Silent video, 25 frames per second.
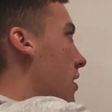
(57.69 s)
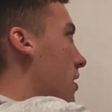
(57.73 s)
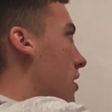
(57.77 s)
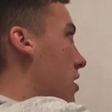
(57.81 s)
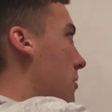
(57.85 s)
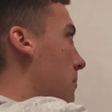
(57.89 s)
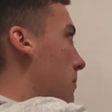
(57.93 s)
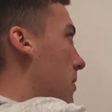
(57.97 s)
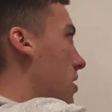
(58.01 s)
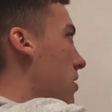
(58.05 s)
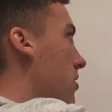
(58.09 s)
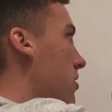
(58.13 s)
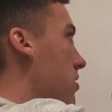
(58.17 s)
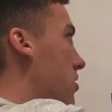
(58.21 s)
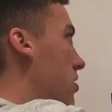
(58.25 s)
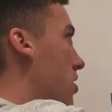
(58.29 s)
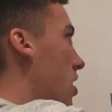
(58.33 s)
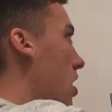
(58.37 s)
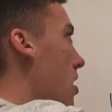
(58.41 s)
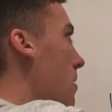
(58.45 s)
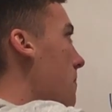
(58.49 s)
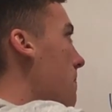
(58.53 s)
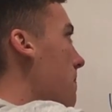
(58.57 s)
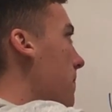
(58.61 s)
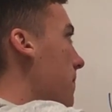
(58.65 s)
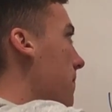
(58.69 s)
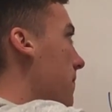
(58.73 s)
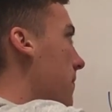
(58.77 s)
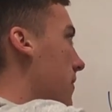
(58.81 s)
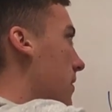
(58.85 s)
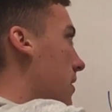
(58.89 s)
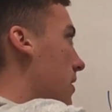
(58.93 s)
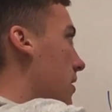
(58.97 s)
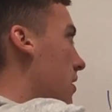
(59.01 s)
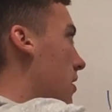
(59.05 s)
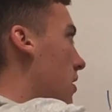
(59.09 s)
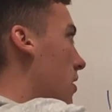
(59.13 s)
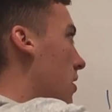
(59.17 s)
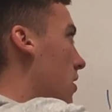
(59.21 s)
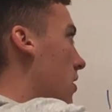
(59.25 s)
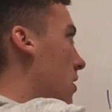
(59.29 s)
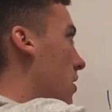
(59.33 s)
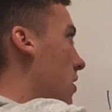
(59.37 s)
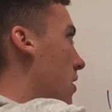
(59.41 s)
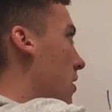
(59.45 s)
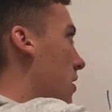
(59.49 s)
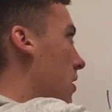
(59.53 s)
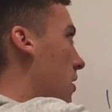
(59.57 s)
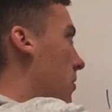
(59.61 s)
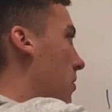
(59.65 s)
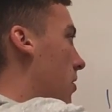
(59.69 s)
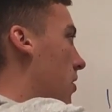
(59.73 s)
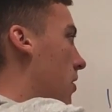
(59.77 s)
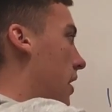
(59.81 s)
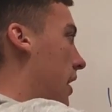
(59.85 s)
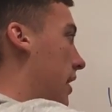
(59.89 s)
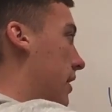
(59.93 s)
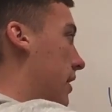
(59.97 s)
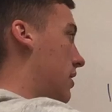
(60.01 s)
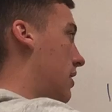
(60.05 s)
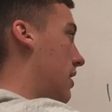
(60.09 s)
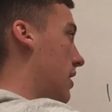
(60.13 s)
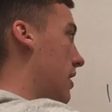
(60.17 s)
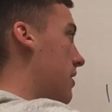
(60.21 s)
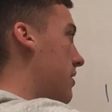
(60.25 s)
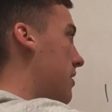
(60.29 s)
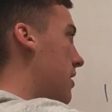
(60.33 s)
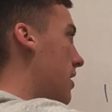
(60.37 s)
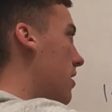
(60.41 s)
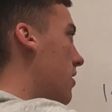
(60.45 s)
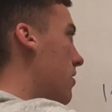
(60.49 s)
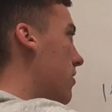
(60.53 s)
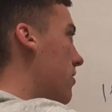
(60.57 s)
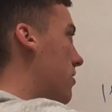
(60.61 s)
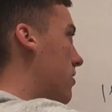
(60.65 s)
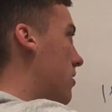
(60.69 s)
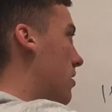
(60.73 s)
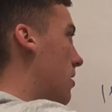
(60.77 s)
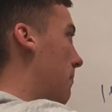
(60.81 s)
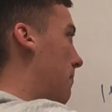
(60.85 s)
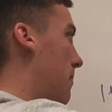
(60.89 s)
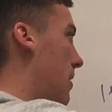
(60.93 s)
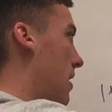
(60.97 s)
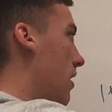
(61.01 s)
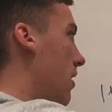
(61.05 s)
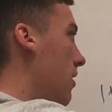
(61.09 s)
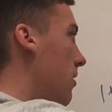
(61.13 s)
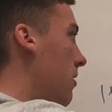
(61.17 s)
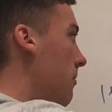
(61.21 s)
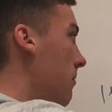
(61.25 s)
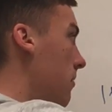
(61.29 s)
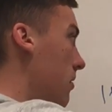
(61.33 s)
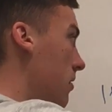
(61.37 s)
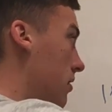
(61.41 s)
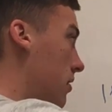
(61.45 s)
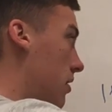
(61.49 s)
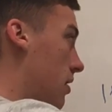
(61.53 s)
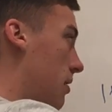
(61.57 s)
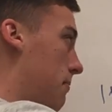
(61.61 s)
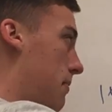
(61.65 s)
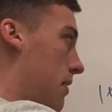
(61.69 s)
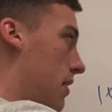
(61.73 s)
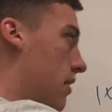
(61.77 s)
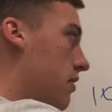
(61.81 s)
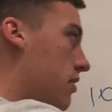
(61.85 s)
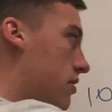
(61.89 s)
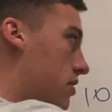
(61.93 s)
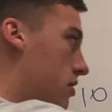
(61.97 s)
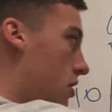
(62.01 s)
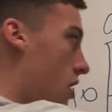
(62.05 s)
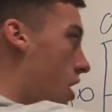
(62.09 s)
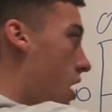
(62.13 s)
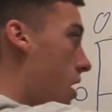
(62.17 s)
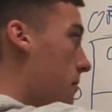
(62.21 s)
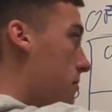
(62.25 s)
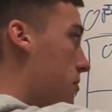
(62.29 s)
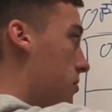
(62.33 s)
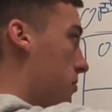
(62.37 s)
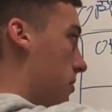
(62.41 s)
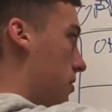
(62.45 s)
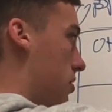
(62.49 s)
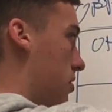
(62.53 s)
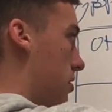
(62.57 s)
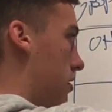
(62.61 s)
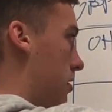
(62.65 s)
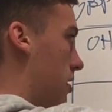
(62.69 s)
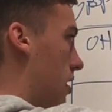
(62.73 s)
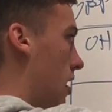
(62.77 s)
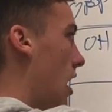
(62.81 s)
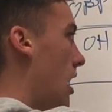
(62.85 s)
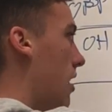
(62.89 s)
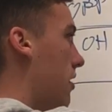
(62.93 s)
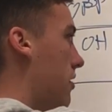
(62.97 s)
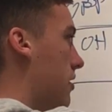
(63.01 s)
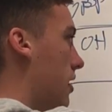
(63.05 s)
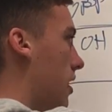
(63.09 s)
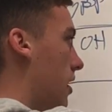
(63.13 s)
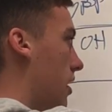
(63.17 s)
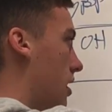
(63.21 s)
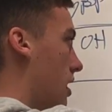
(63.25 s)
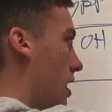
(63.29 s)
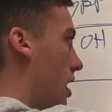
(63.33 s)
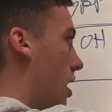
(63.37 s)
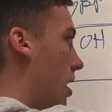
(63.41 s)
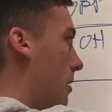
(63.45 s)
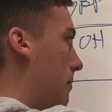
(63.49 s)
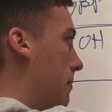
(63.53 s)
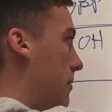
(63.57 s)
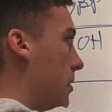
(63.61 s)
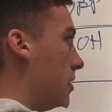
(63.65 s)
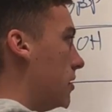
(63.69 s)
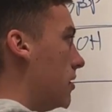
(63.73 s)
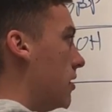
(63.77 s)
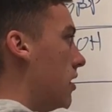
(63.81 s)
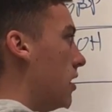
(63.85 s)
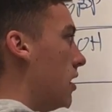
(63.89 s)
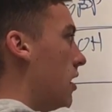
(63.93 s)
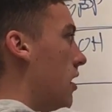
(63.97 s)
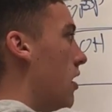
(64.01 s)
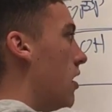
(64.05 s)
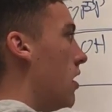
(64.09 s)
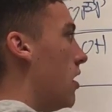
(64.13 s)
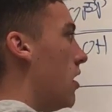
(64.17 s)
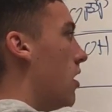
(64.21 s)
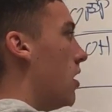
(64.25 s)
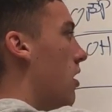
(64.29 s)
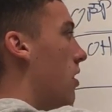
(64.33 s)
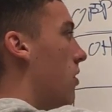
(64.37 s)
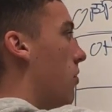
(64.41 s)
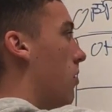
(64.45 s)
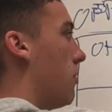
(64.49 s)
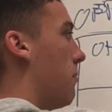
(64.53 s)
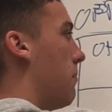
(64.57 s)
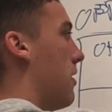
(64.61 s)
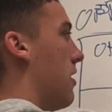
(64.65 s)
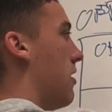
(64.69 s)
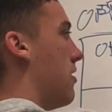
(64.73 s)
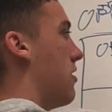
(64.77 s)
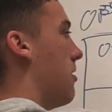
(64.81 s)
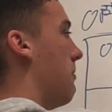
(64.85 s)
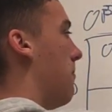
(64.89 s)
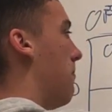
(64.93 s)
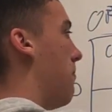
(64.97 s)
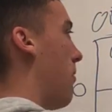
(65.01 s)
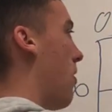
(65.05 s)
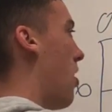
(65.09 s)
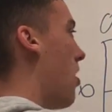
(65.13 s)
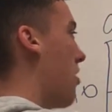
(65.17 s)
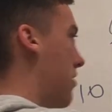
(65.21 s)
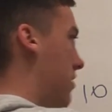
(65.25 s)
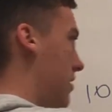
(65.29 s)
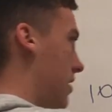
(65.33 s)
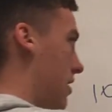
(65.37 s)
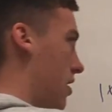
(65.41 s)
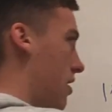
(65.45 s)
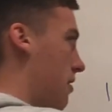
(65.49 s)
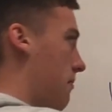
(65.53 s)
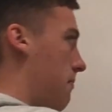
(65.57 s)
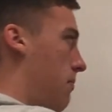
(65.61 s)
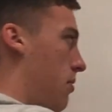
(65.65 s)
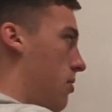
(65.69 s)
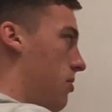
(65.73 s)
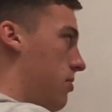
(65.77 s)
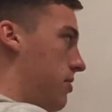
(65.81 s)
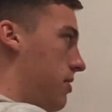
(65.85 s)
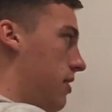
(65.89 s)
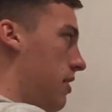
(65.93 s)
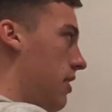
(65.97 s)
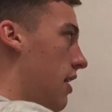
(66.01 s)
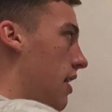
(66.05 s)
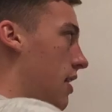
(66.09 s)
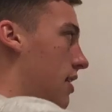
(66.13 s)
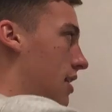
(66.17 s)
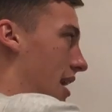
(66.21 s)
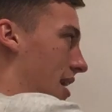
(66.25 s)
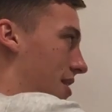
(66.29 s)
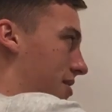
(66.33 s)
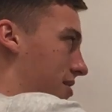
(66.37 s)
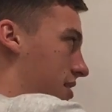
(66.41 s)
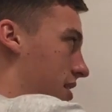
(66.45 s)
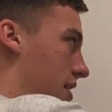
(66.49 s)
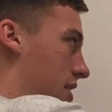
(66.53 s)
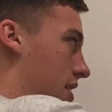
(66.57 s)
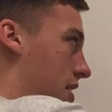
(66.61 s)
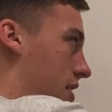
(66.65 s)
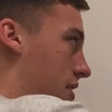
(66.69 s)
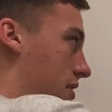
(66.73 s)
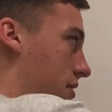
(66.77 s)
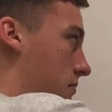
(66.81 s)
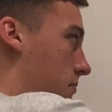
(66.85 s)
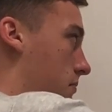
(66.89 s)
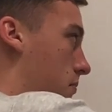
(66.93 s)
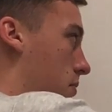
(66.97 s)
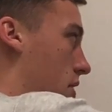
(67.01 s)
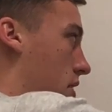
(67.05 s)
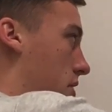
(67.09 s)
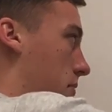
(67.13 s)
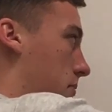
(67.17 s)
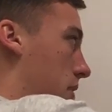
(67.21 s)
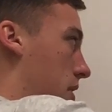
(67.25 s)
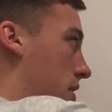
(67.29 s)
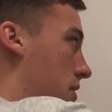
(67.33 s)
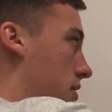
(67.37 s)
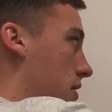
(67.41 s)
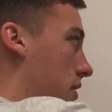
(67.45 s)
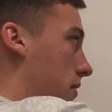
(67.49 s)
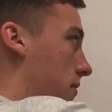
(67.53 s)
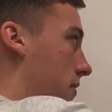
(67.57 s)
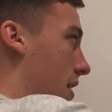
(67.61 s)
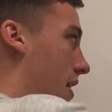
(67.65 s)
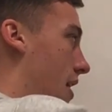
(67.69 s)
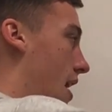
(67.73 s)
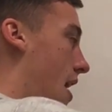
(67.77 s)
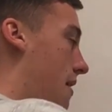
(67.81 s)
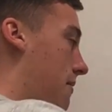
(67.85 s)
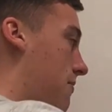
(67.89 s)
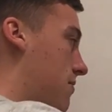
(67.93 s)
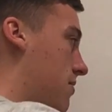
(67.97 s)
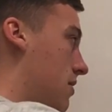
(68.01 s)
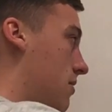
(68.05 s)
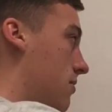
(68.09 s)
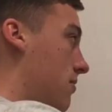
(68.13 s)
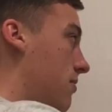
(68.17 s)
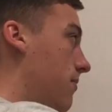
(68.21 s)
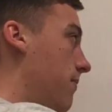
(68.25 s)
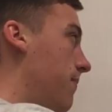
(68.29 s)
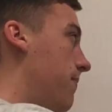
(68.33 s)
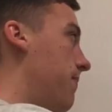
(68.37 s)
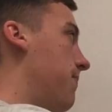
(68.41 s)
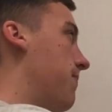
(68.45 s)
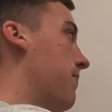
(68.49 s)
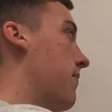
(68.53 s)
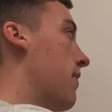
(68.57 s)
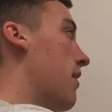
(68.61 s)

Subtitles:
The middle's job, or these hitters, the pin's jobs, which is the outside and the oppo, would be to block their person, and the outside can block middle if they have to.